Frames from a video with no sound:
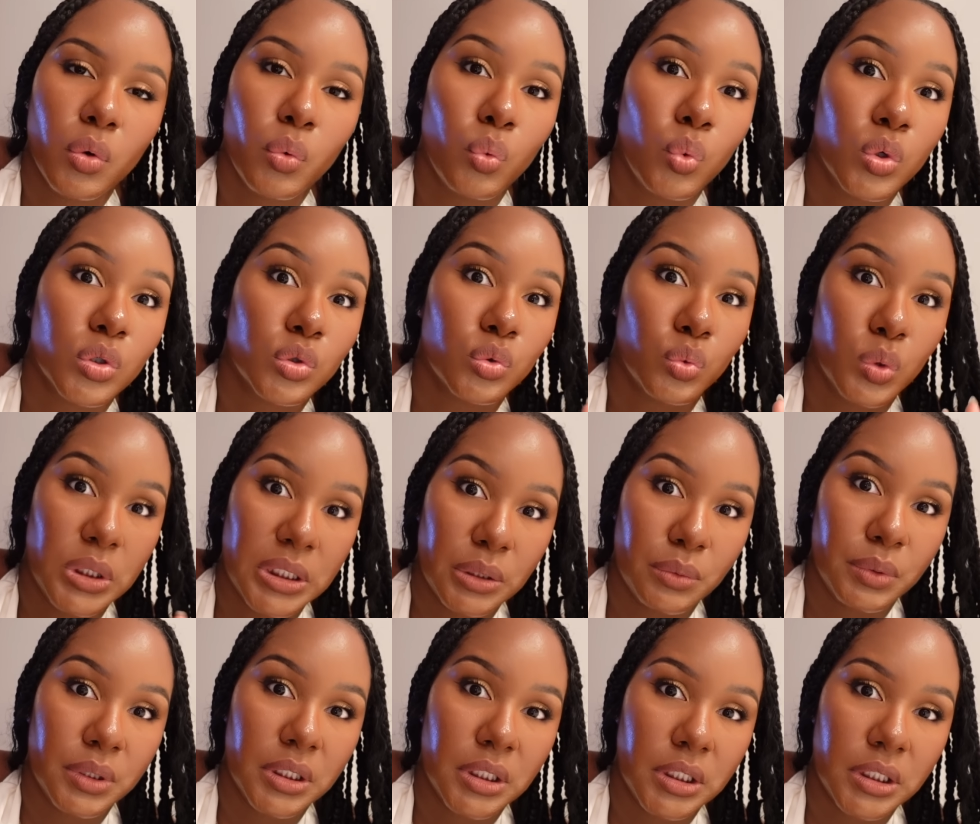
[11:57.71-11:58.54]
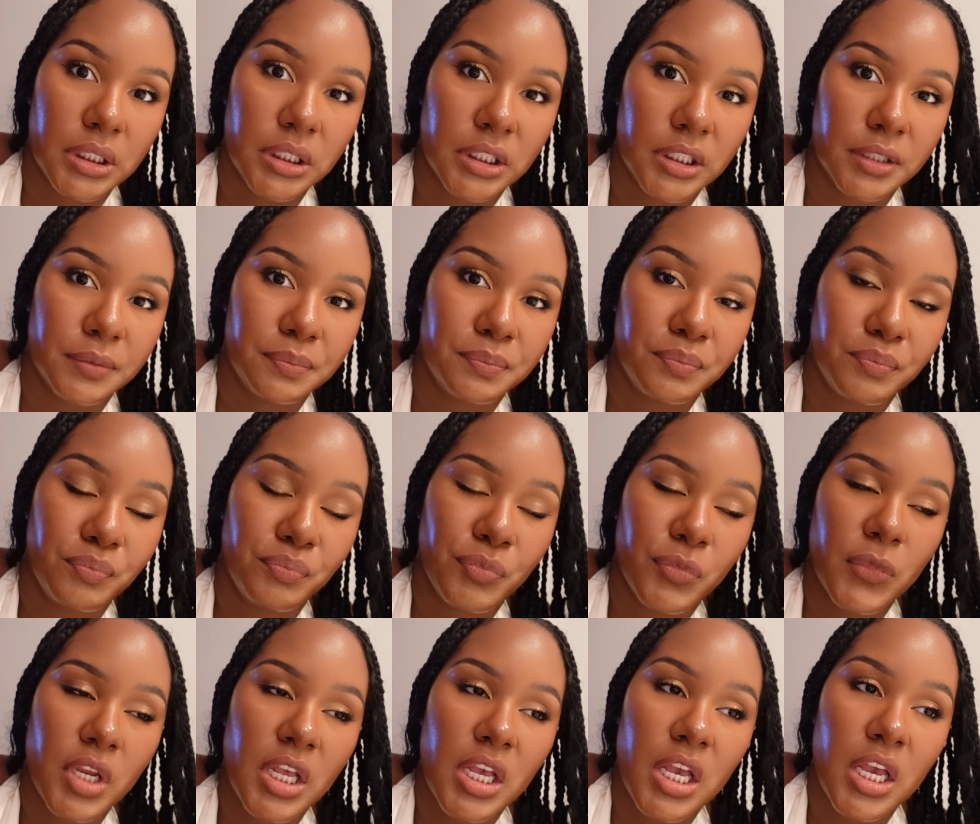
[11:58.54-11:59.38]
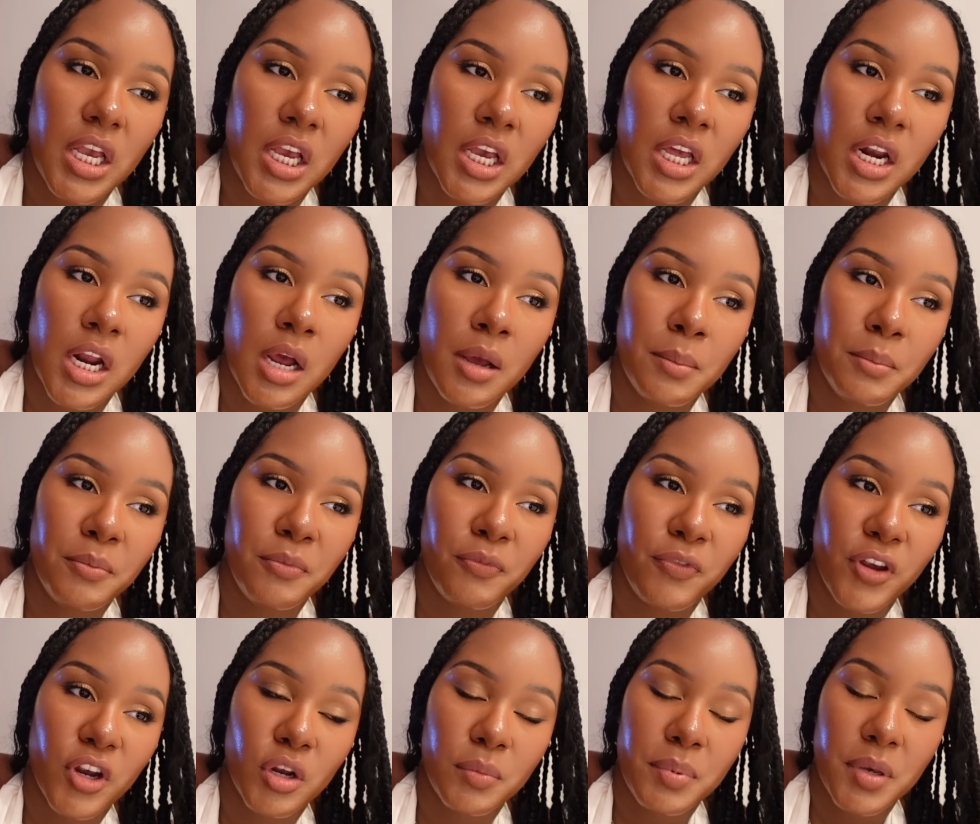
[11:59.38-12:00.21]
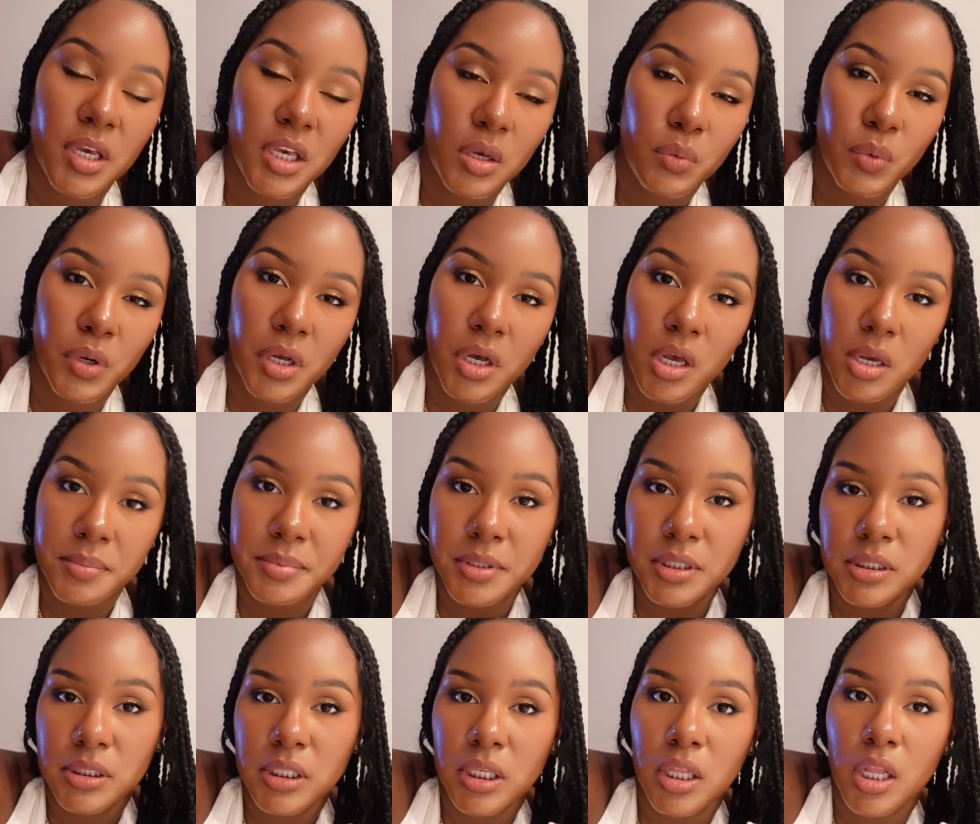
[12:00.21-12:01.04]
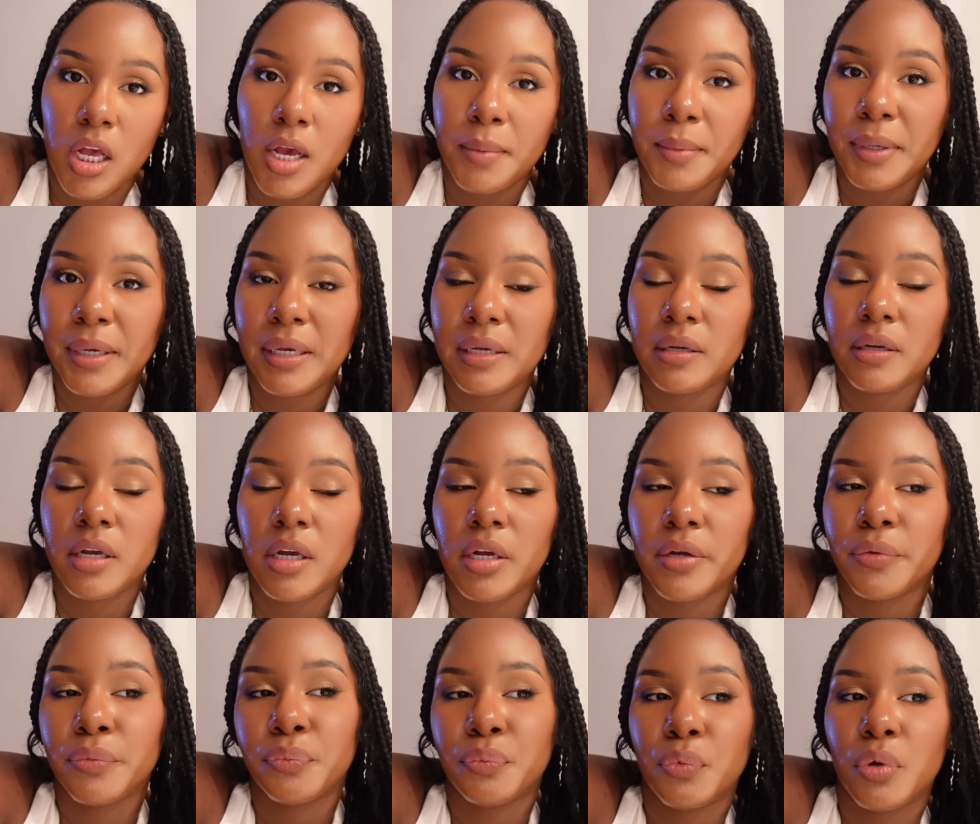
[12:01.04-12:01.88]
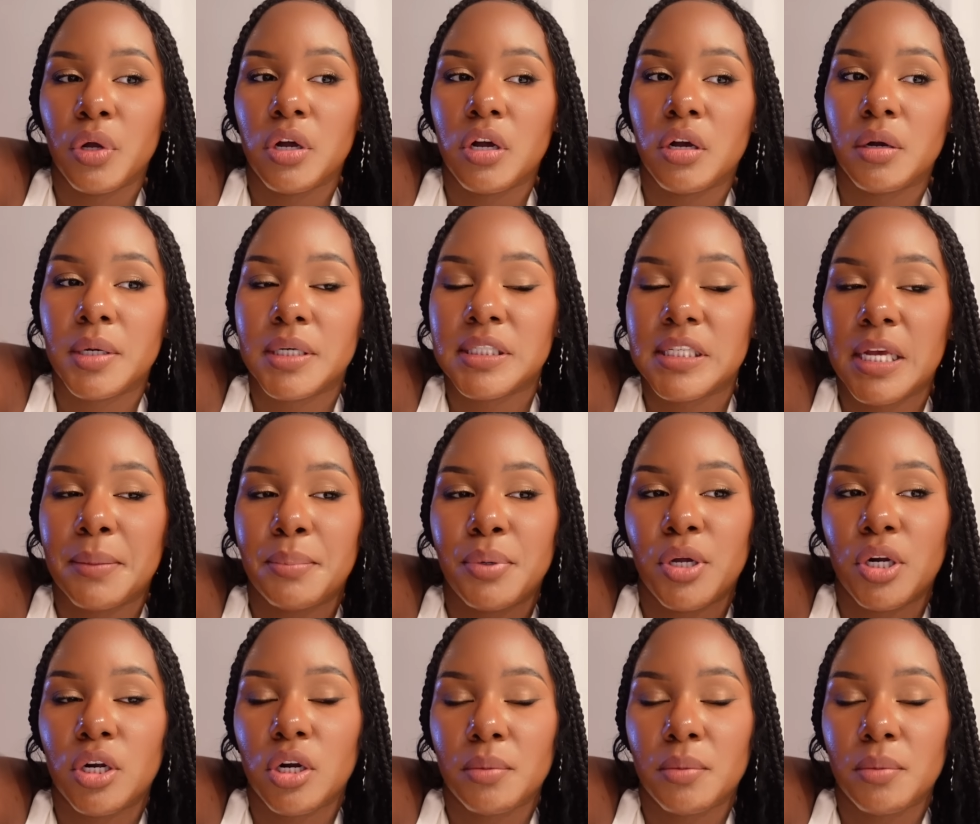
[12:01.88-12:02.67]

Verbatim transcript: was really, really good. And I'm very picky when it comes to salami because uh, I put it